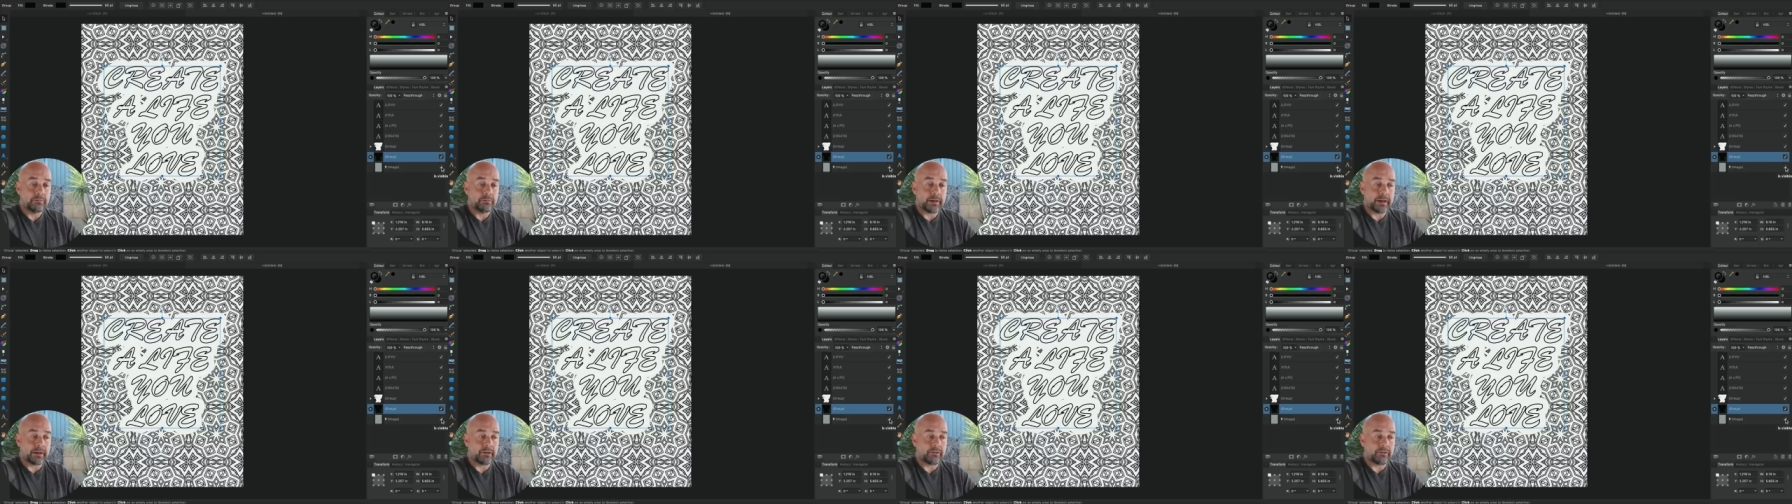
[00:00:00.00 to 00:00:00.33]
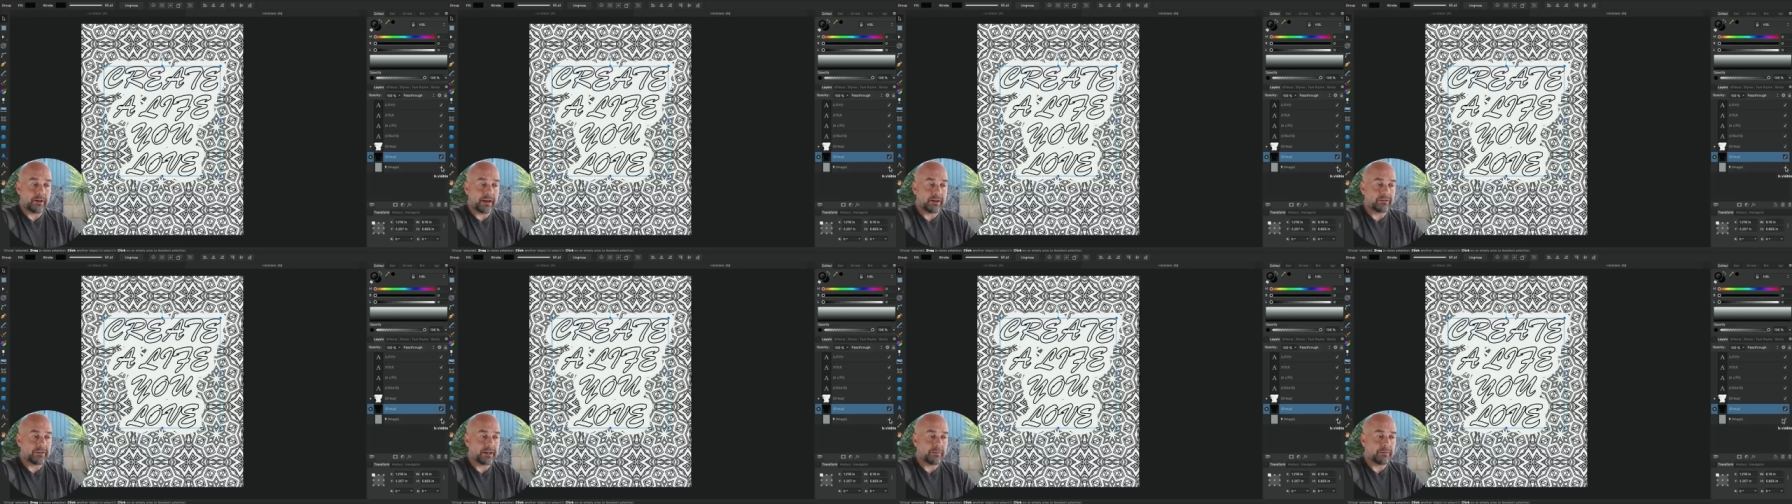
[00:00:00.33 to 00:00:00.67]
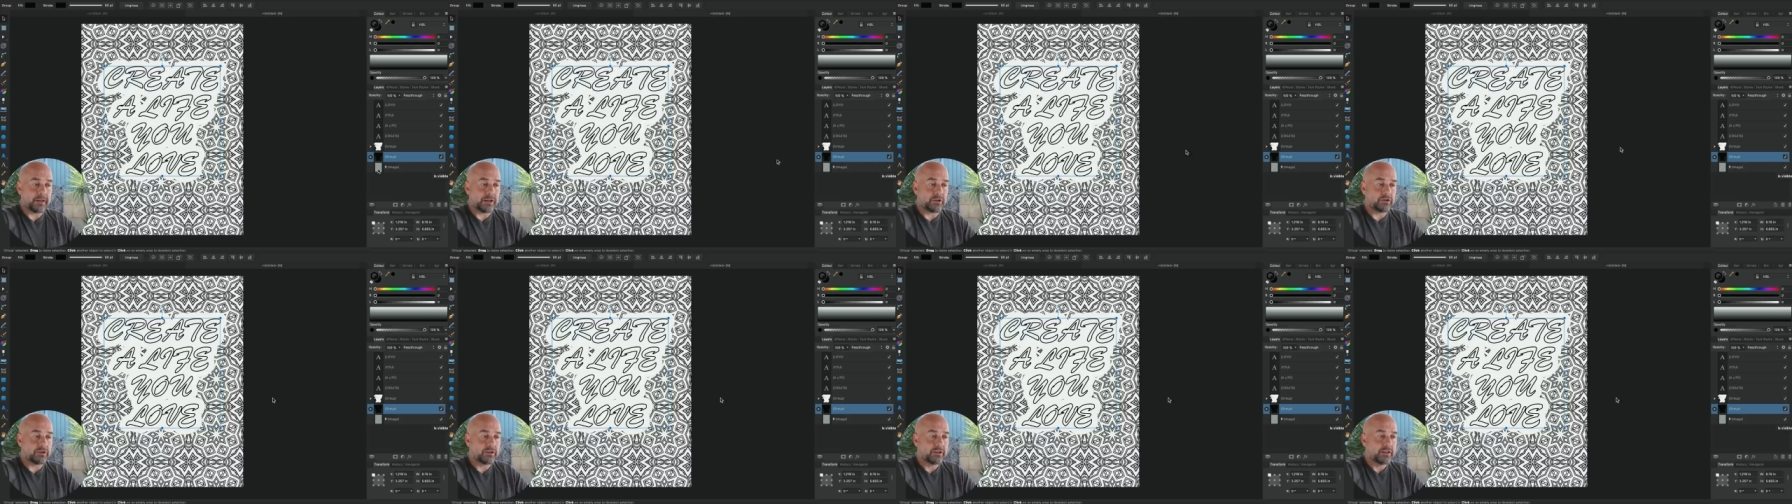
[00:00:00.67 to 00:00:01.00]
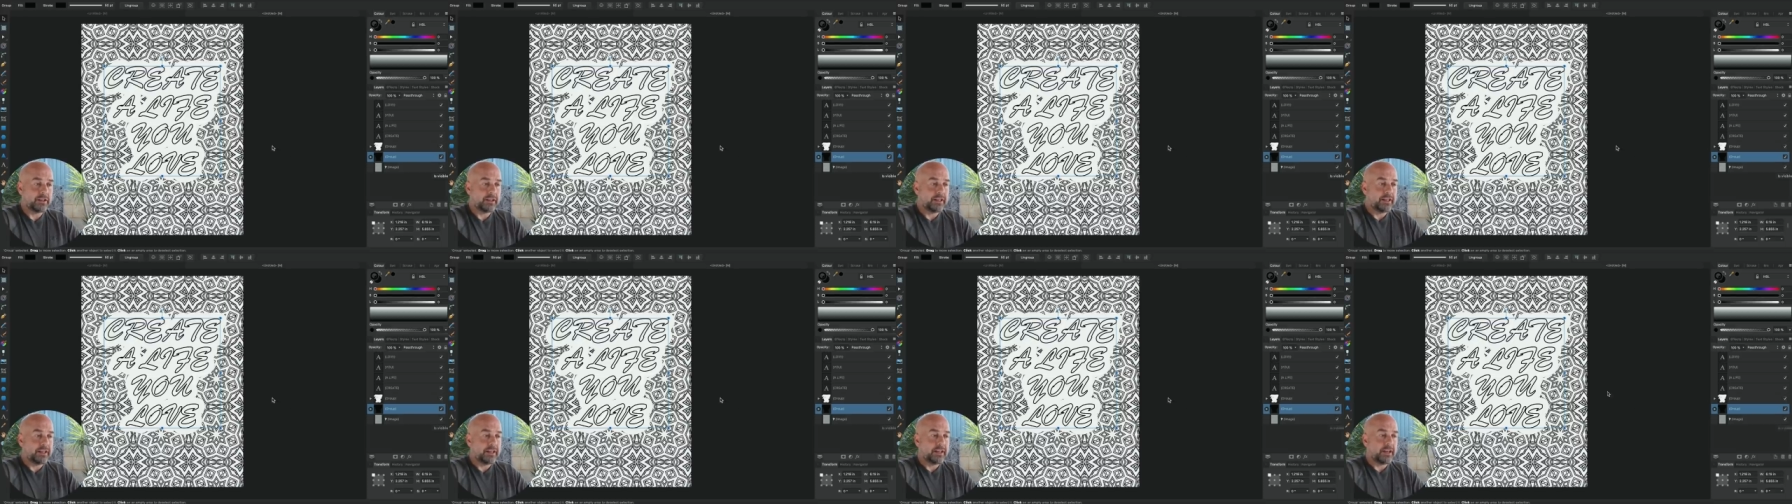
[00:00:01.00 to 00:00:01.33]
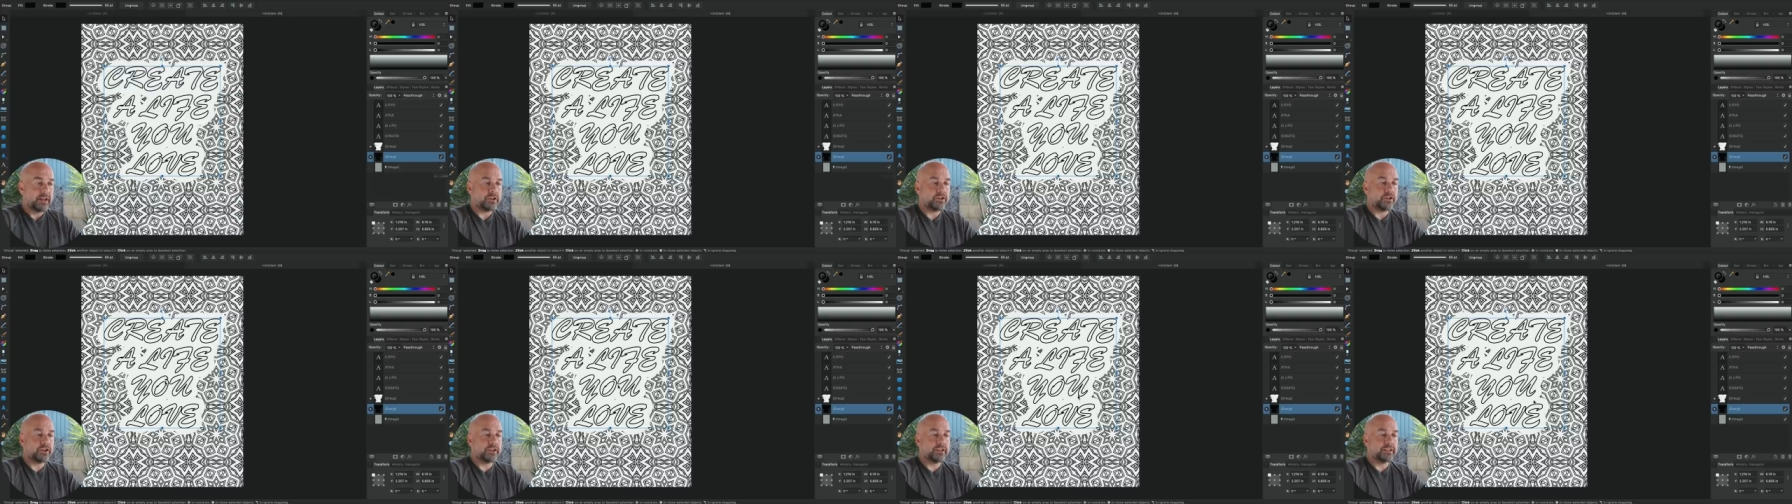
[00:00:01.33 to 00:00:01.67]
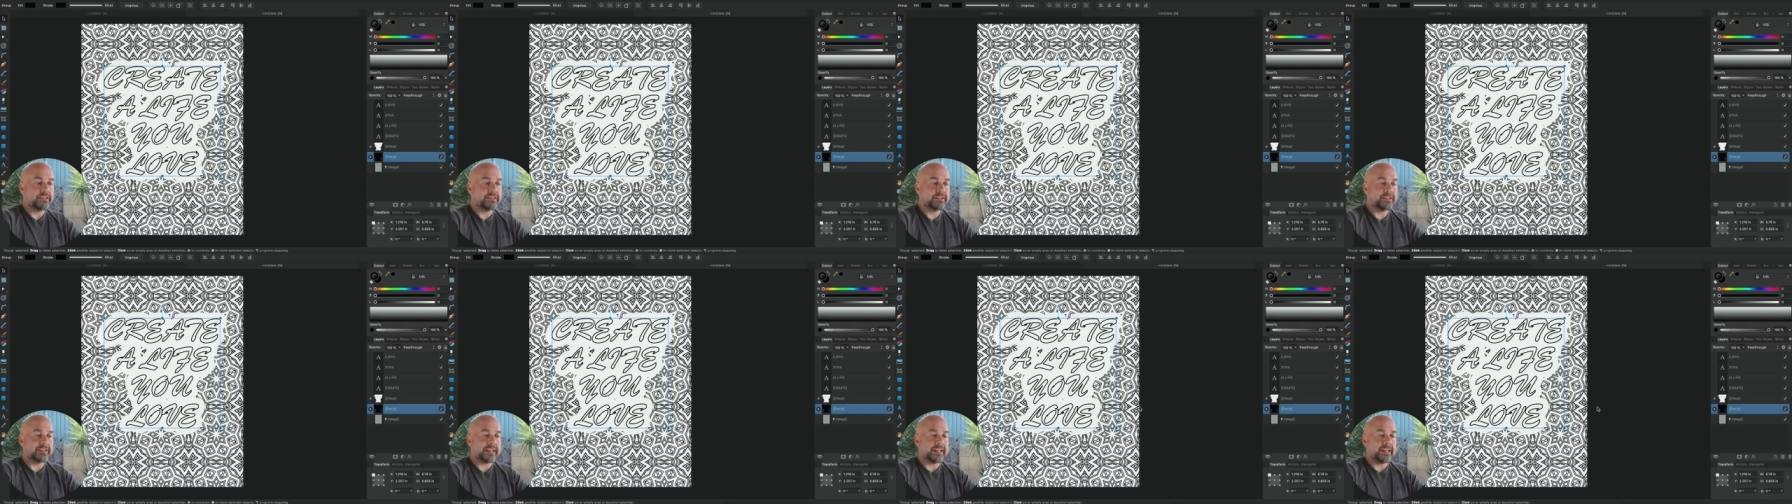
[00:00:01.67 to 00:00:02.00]
background image and you can
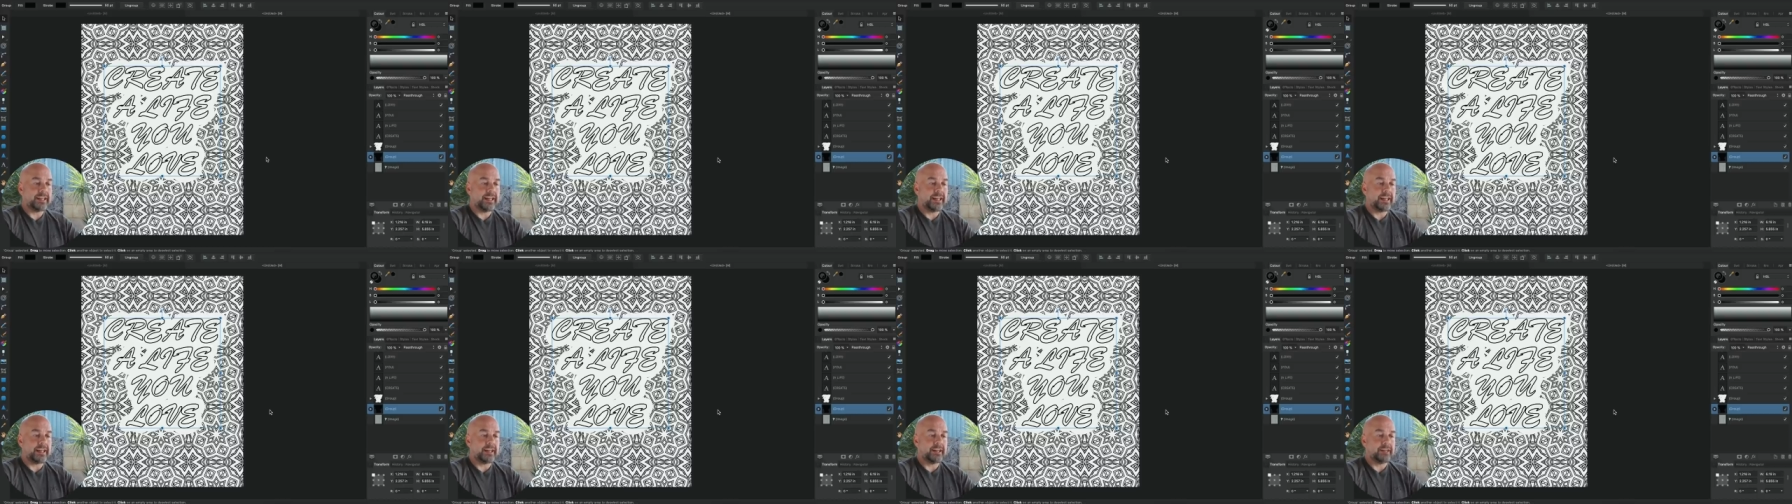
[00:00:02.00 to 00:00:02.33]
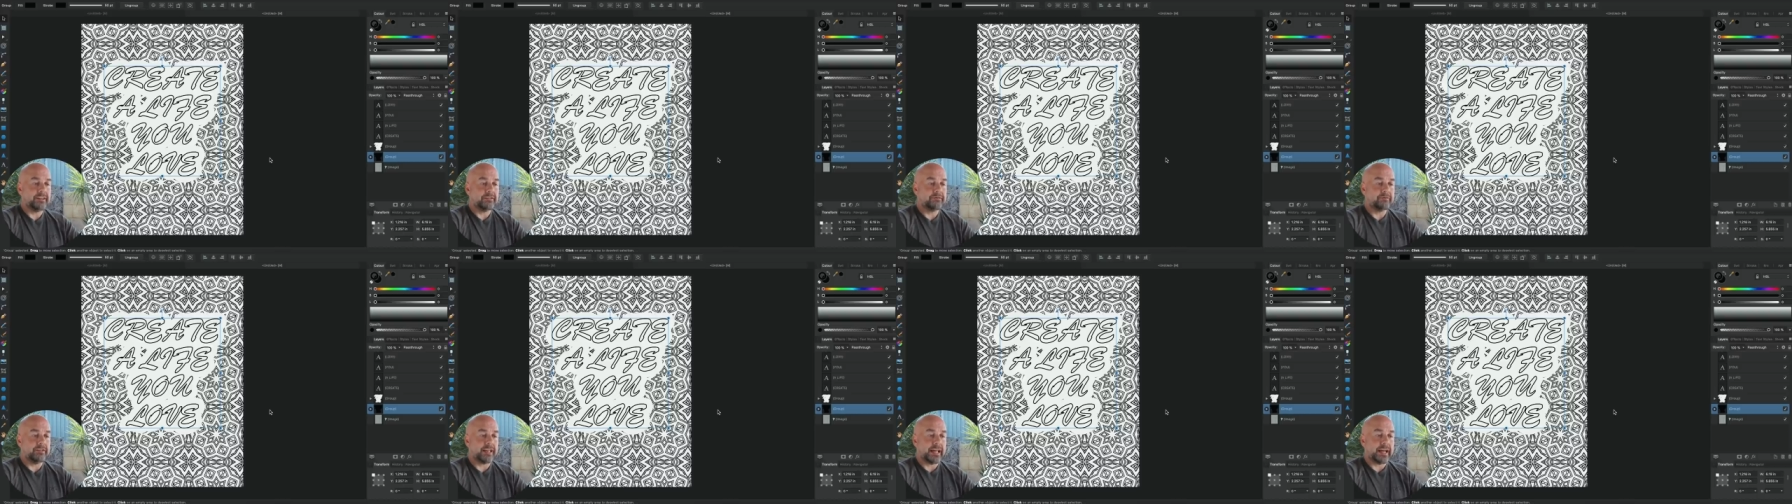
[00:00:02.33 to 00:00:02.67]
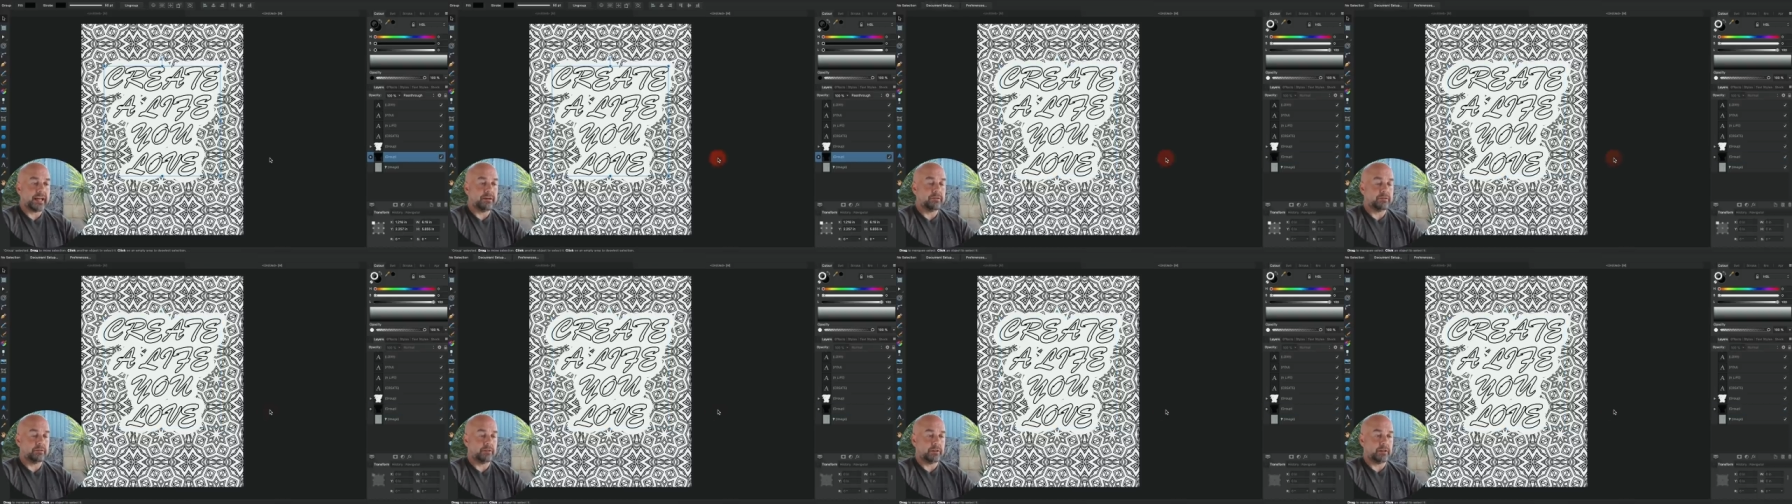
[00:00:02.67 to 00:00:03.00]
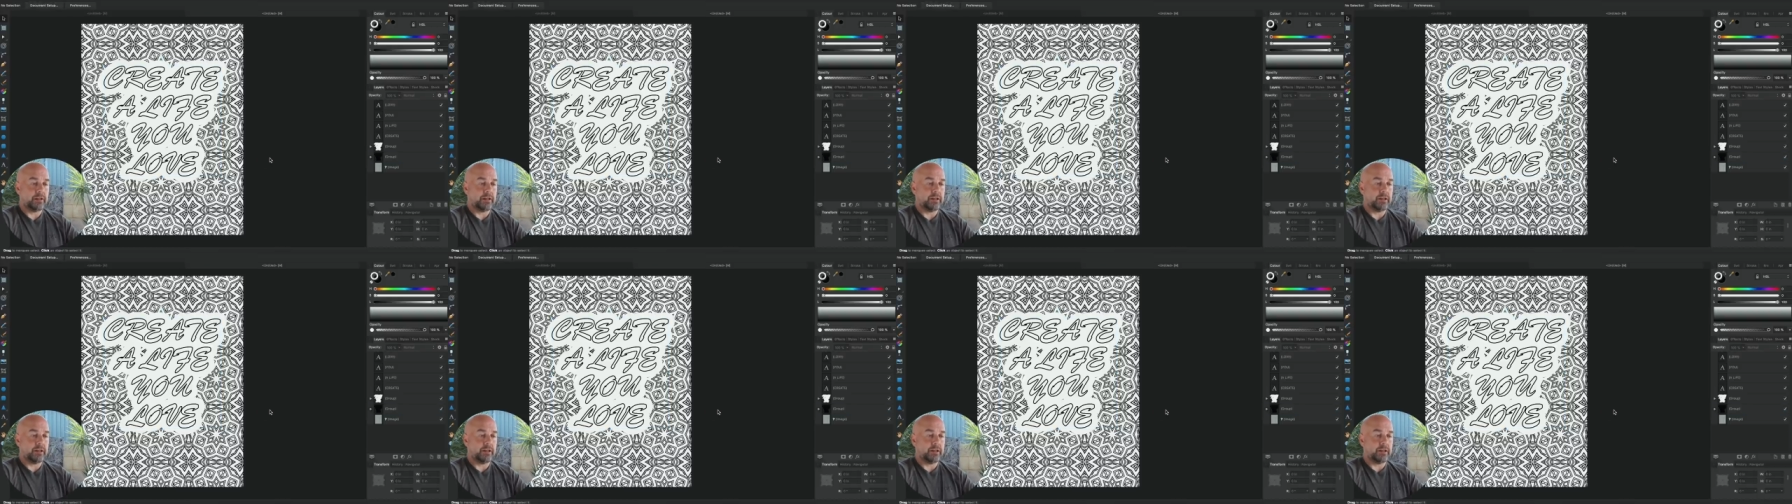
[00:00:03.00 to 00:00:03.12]
see here now